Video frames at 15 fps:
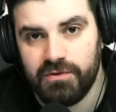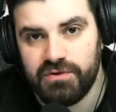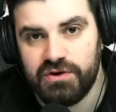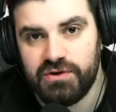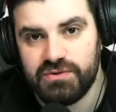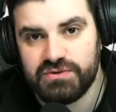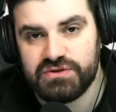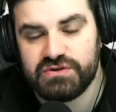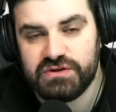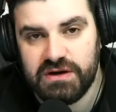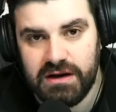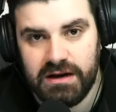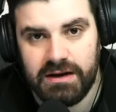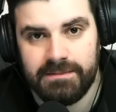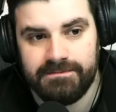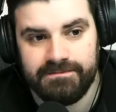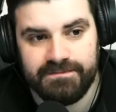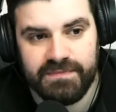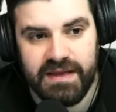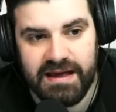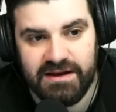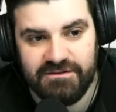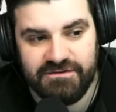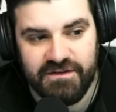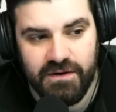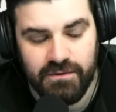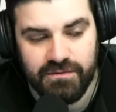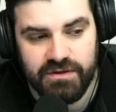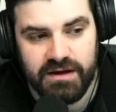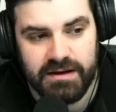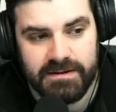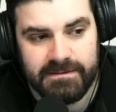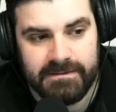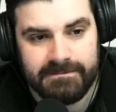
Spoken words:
news and I felt that